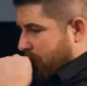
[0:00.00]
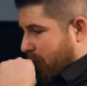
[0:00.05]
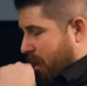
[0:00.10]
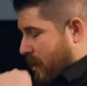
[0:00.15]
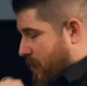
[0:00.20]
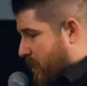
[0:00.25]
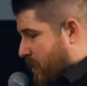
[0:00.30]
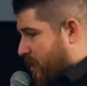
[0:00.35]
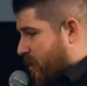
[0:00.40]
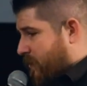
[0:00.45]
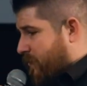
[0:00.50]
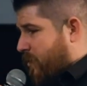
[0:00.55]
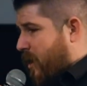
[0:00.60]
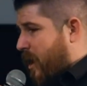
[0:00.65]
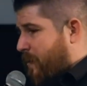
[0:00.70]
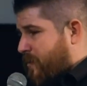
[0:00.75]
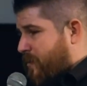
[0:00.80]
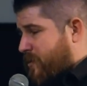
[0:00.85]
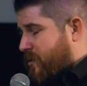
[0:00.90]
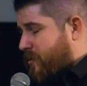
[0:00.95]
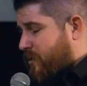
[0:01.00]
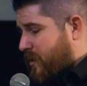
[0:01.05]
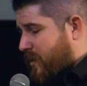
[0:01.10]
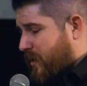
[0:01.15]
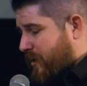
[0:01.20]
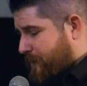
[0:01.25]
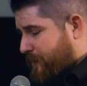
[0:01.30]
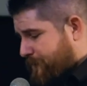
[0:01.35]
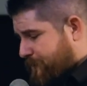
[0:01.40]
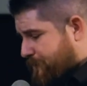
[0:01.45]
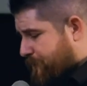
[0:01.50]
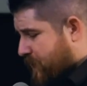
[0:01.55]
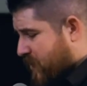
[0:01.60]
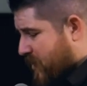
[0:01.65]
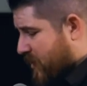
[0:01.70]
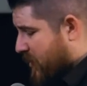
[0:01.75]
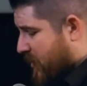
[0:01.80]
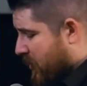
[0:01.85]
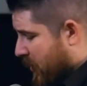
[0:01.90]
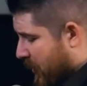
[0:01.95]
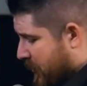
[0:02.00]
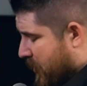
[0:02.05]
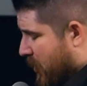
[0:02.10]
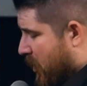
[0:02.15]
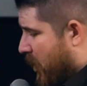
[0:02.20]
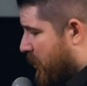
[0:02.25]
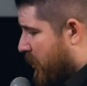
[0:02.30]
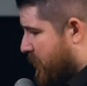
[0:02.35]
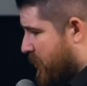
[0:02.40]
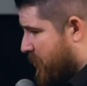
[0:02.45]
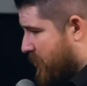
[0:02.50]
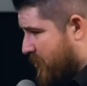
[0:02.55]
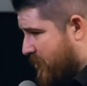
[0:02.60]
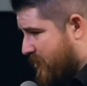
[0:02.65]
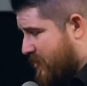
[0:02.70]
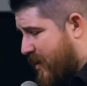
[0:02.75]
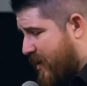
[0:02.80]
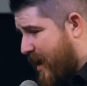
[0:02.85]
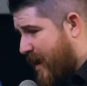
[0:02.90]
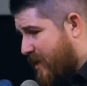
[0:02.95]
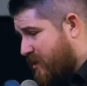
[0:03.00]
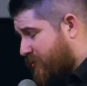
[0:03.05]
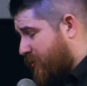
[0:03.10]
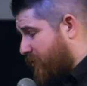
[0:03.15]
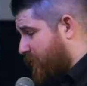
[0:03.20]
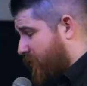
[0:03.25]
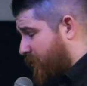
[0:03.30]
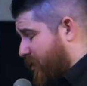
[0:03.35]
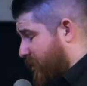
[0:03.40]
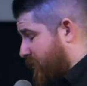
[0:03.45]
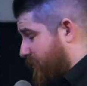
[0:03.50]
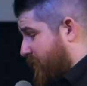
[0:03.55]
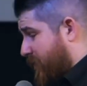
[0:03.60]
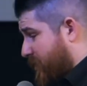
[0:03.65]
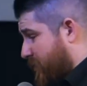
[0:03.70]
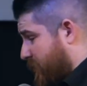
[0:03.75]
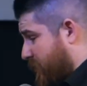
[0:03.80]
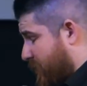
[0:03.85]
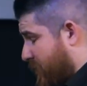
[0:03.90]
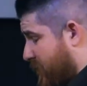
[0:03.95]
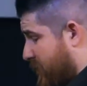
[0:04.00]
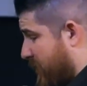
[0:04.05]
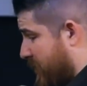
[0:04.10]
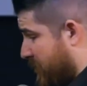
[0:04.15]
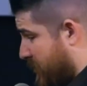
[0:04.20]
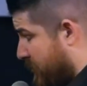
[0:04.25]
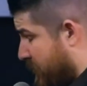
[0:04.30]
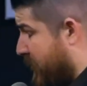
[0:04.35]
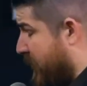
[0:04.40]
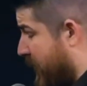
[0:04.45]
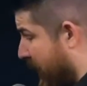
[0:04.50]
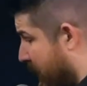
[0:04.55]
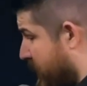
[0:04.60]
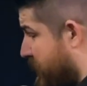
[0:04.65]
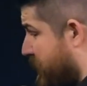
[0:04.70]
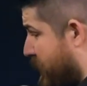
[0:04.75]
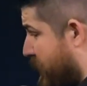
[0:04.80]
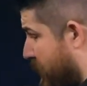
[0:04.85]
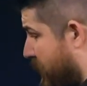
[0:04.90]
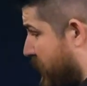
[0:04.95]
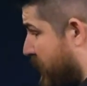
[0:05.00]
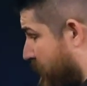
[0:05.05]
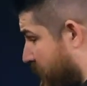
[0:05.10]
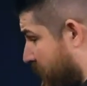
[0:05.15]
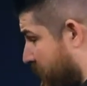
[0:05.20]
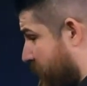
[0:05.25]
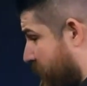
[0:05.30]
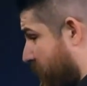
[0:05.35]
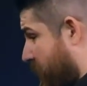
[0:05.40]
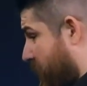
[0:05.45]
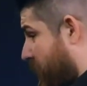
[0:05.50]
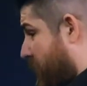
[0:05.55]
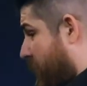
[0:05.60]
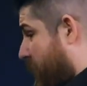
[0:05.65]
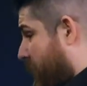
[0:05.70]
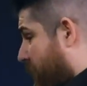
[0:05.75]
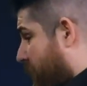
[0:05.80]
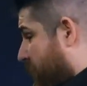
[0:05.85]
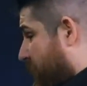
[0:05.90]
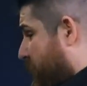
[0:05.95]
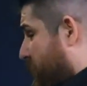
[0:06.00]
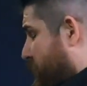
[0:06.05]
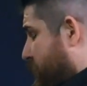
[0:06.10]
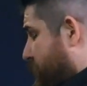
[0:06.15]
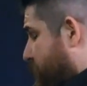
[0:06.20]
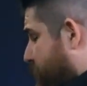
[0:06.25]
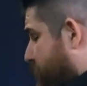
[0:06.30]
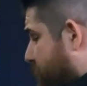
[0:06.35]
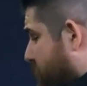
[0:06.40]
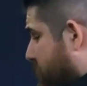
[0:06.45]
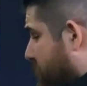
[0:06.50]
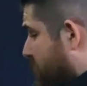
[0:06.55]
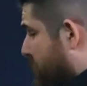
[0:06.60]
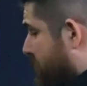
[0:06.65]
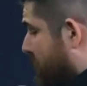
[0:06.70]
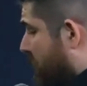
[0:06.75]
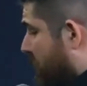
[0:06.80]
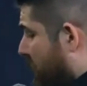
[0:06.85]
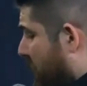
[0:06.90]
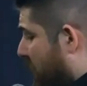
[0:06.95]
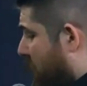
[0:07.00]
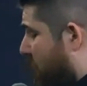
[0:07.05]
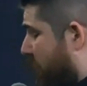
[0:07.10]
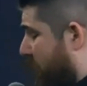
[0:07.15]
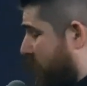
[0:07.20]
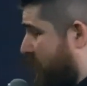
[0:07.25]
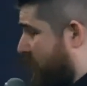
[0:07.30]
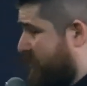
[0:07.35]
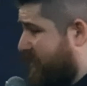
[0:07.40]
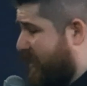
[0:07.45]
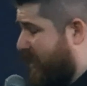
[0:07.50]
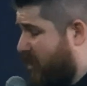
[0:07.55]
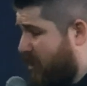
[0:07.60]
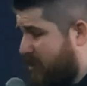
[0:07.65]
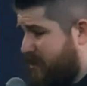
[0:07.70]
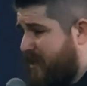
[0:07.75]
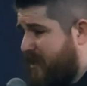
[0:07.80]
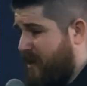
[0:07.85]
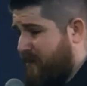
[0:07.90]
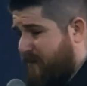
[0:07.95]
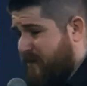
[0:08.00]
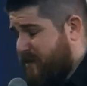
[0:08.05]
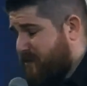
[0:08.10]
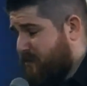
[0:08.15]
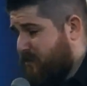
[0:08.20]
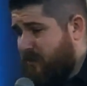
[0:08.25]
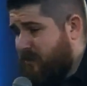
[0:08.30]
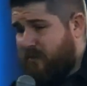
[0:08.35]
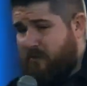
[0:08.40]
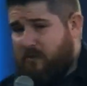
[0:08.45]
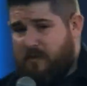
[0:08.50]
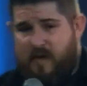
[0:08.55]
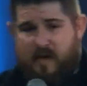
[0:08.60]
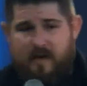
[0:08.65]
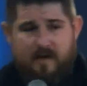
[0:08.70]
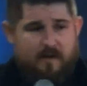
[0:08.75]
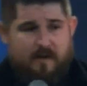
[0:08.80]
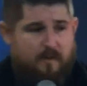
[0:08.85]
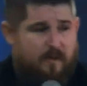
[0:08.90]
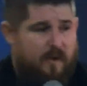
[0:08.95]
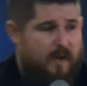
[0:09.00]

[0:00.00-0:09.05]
and I'm going to give you opportunity to kneel at the altars and to ask for forgiveness for the things you need to ask for forgiveness for. And we're going to take our time this morning. We're not in